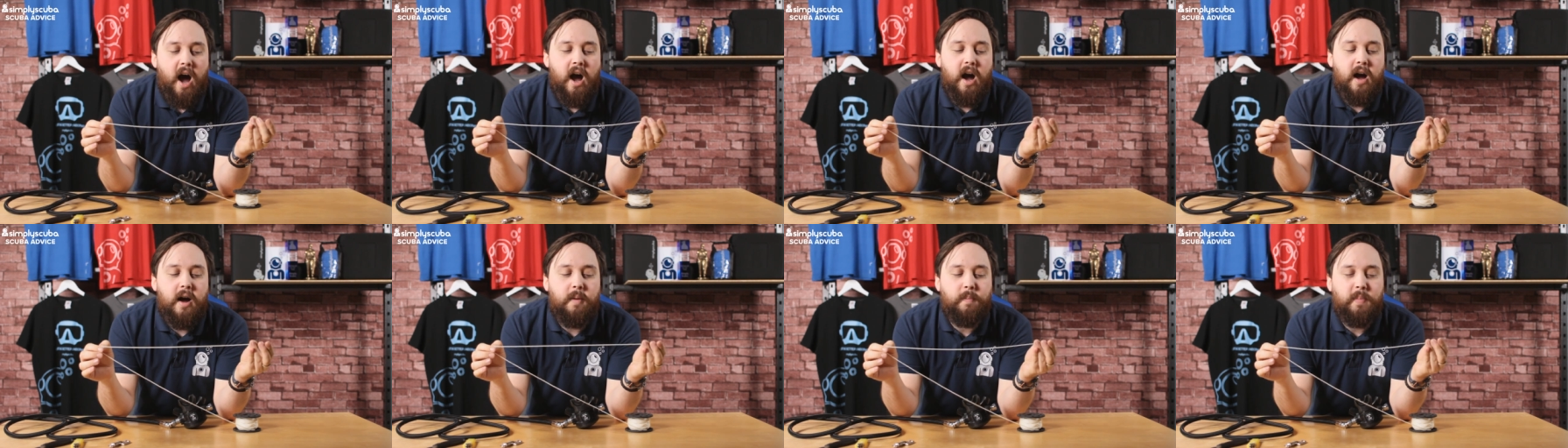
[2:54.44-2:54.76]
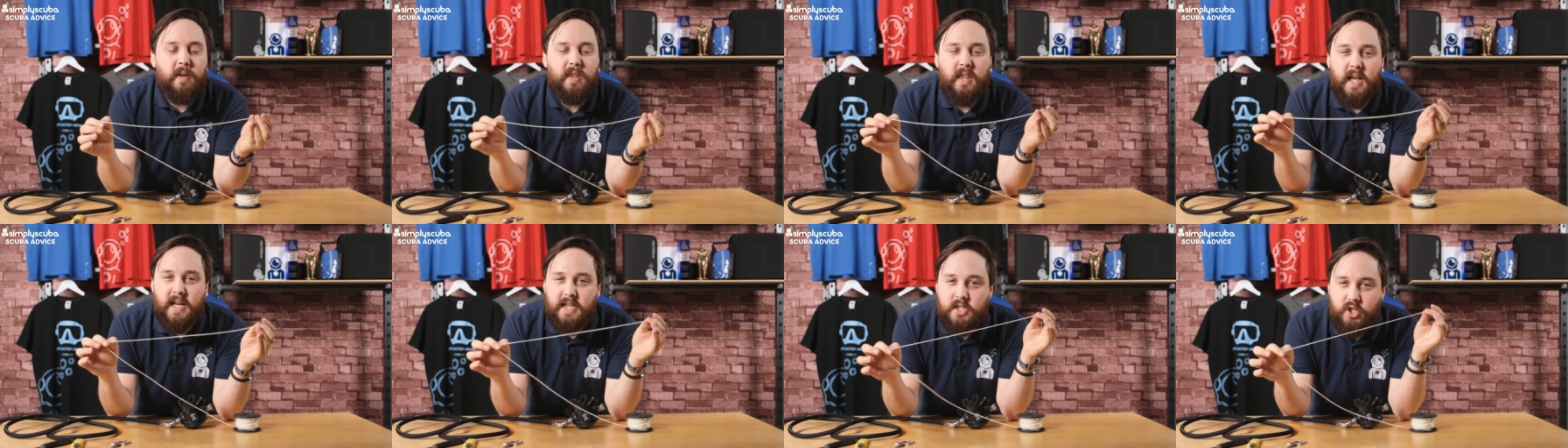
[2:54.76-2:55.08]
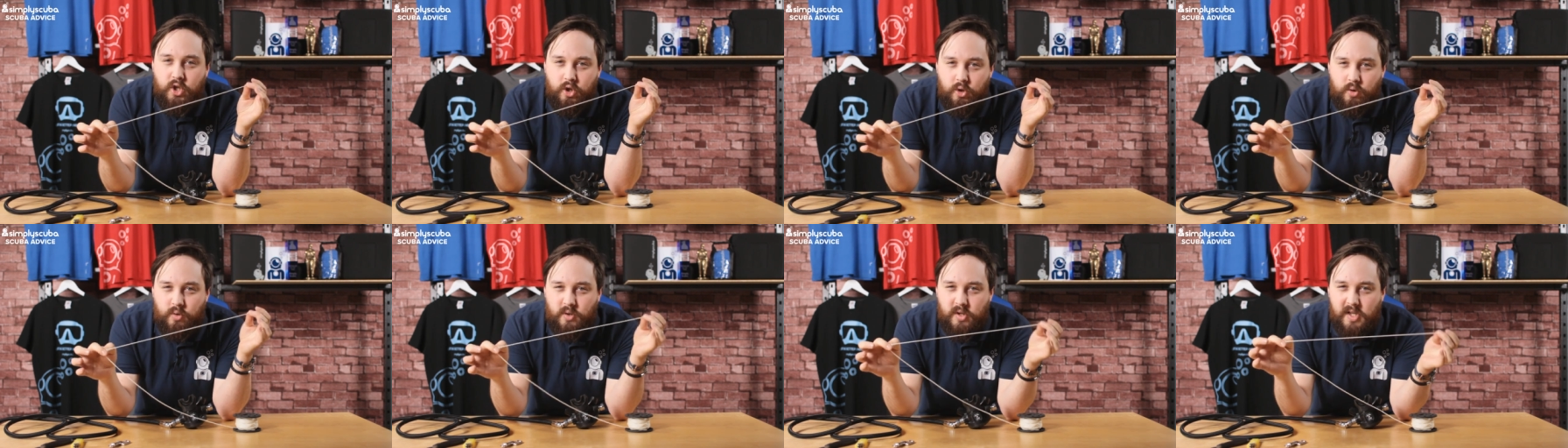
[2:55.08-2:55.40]
but
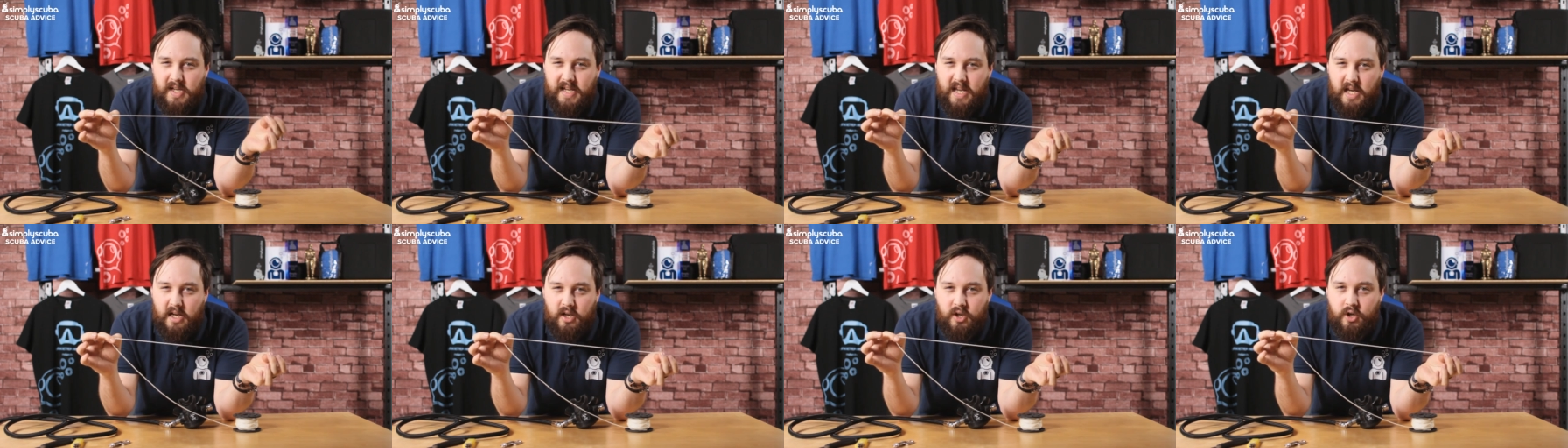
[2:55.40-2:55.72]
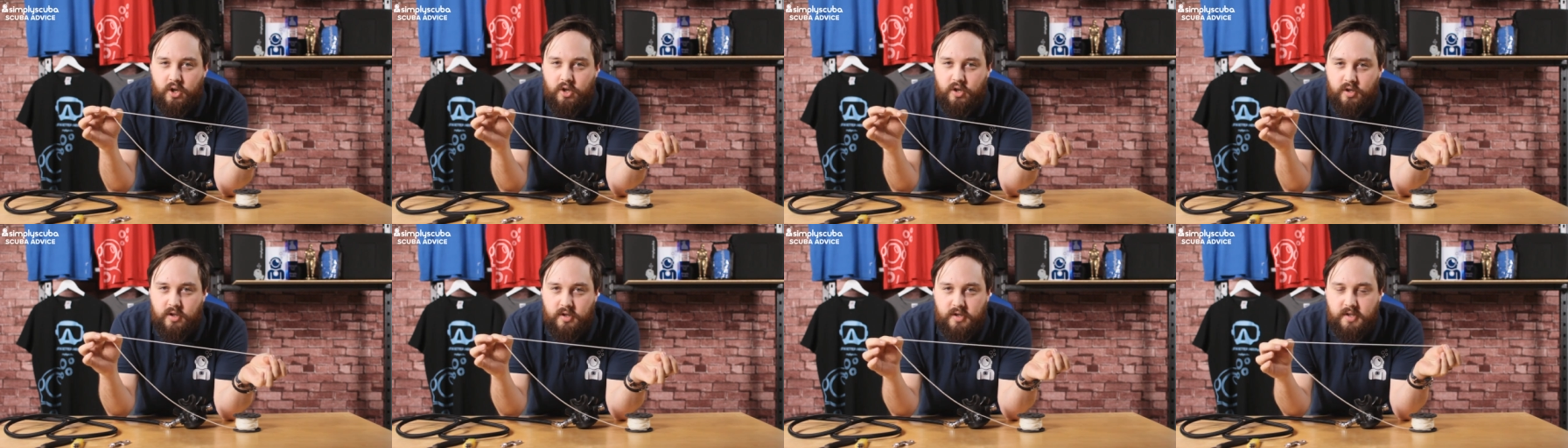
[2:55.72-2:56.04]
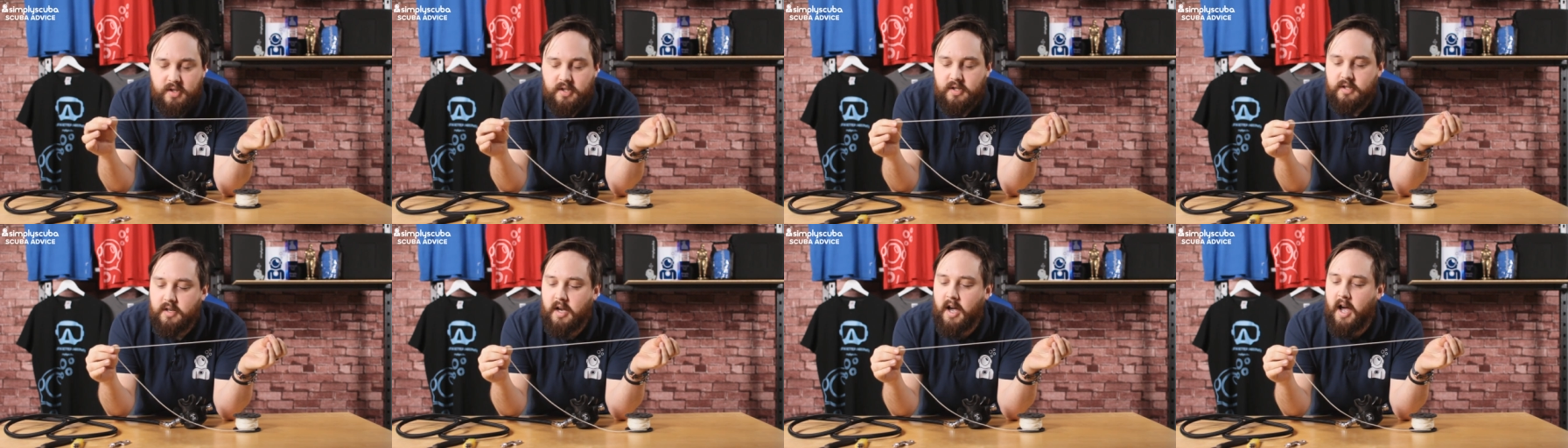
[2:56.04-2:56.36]
that's usually a good
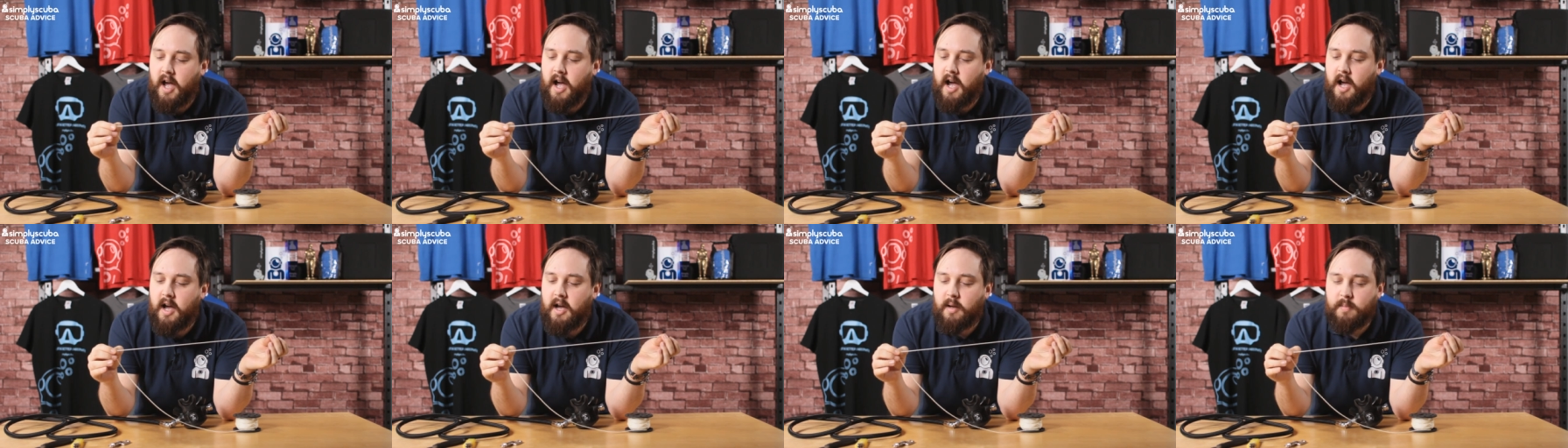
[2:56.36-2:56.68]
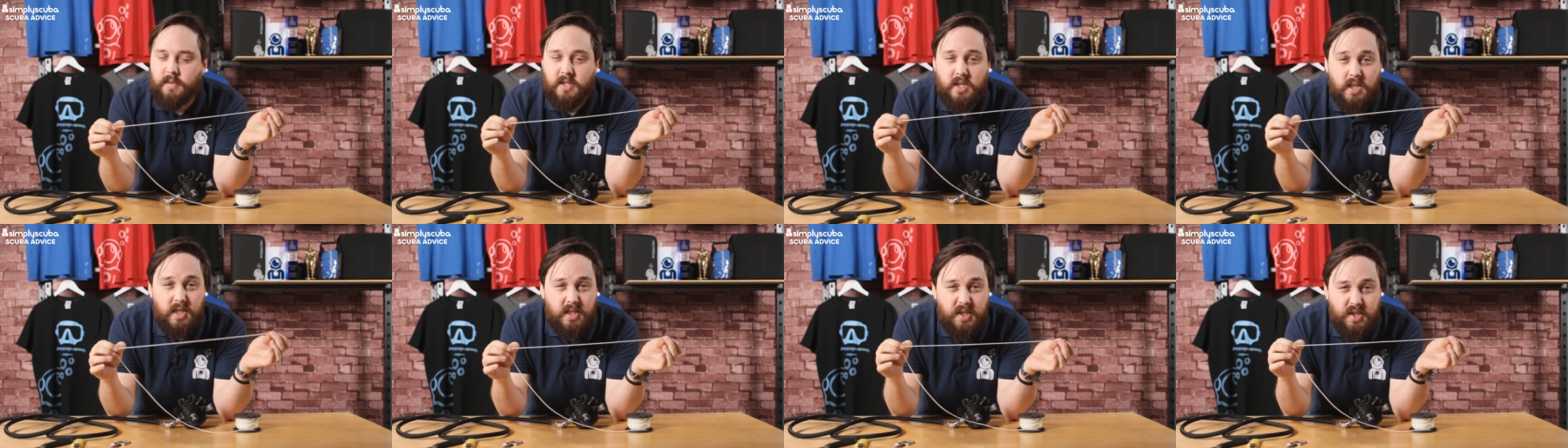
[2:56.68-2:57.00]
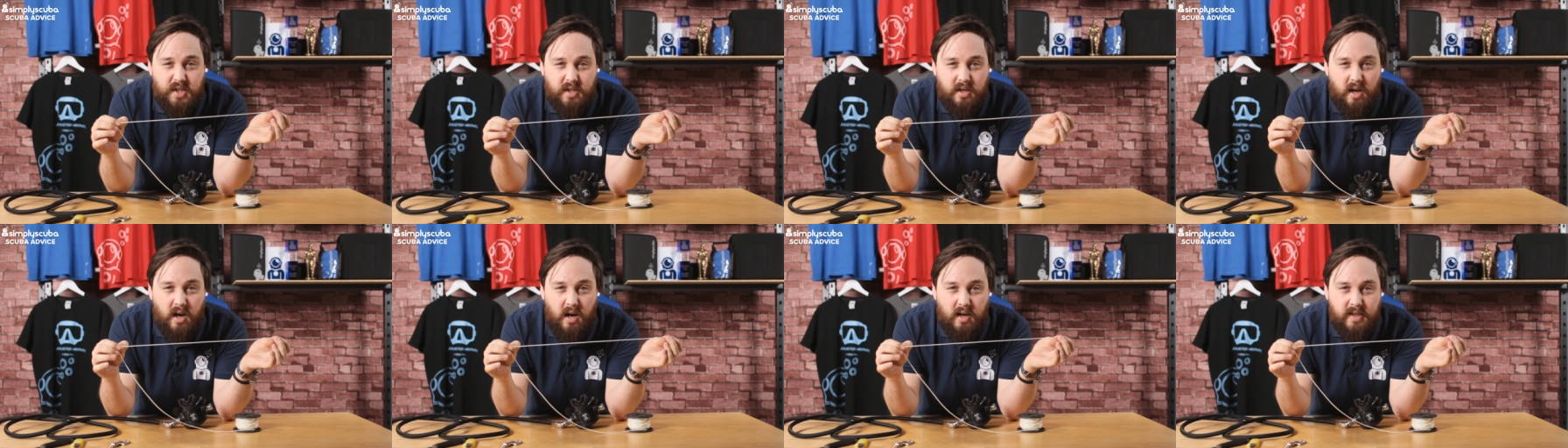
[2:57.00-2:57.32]
sort of
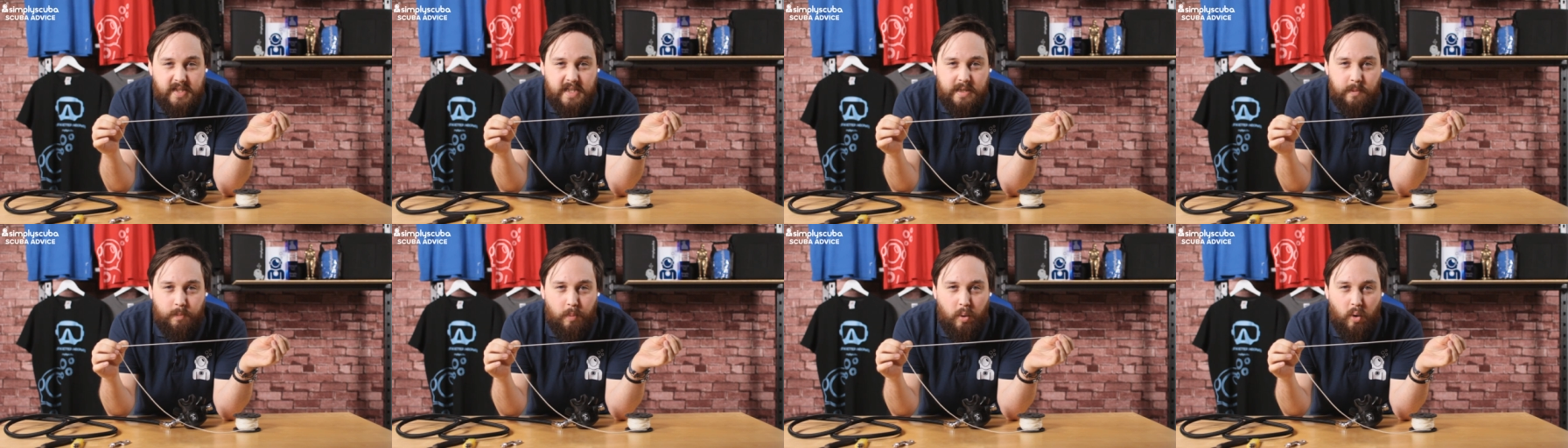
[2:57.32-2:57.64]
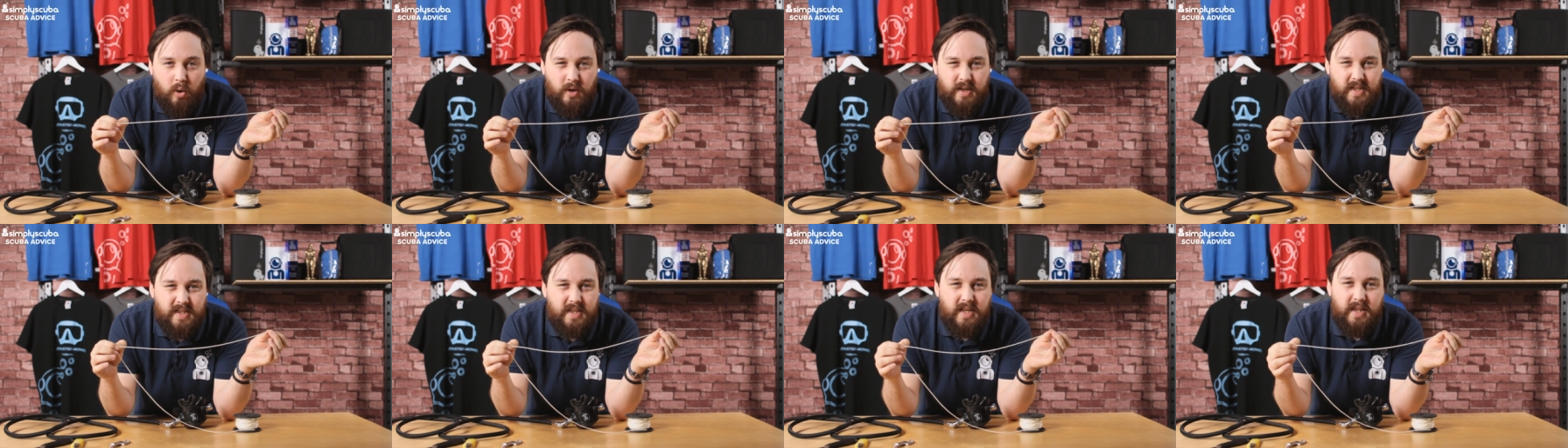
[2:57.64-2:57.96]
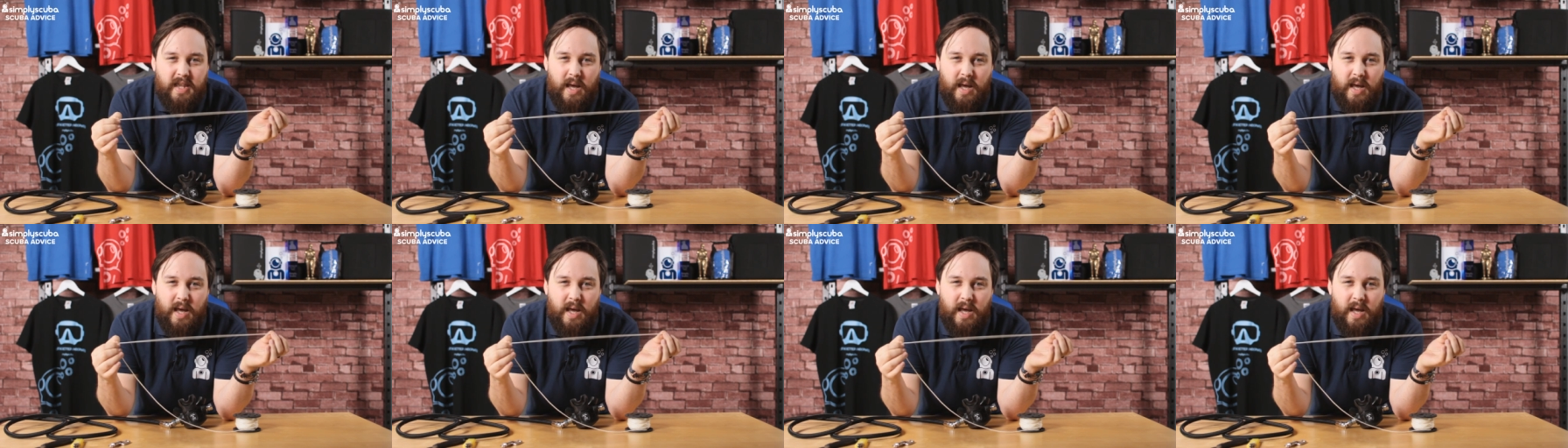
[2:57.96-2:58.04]
starting point,